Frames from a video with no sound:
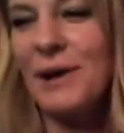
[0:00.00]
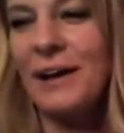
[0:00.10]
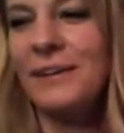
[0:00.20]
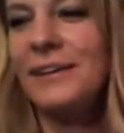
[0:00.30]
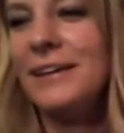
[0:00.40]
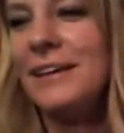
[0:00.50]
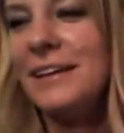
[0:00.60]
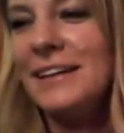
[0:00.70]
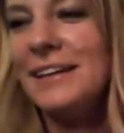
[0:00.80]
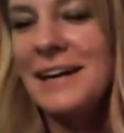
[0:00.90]
one,
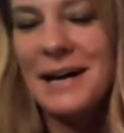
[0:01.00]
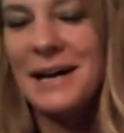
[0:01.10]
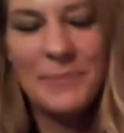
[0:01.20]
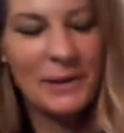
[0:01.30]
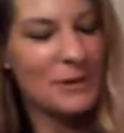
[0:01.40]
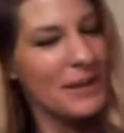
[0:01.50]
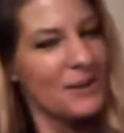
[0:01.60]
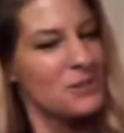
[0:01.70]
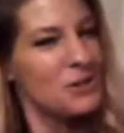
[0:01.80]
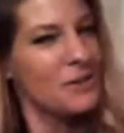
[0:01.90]
but well,
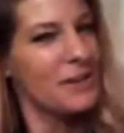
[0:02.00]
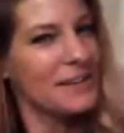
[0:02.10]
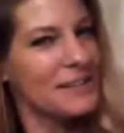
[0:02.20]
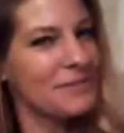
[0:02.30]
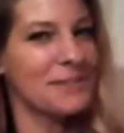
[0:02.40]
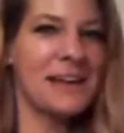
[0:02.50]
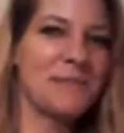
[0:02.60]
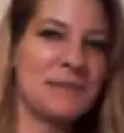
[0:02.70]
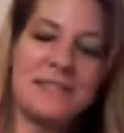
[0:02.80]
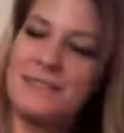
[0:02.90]
I'll show that at a different
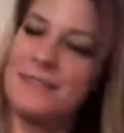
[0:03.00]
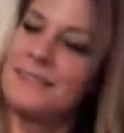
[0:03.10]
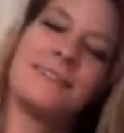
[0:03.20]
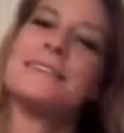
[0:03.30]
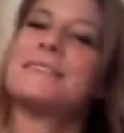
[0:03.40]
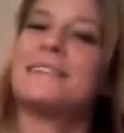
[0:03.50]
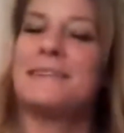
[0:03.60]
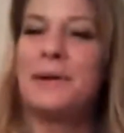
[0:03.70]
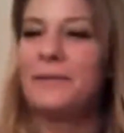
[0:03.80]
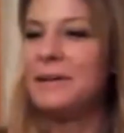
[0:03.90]
time.
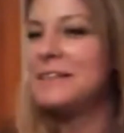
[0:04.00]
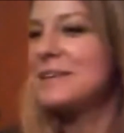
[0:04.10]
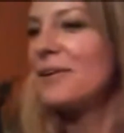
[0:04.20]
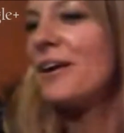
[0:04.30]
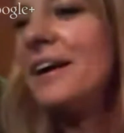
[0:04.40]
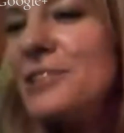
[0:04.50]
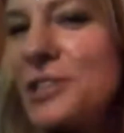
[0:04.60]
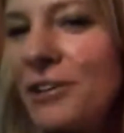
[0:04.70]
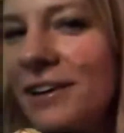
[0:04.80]
But it's all right. I'll show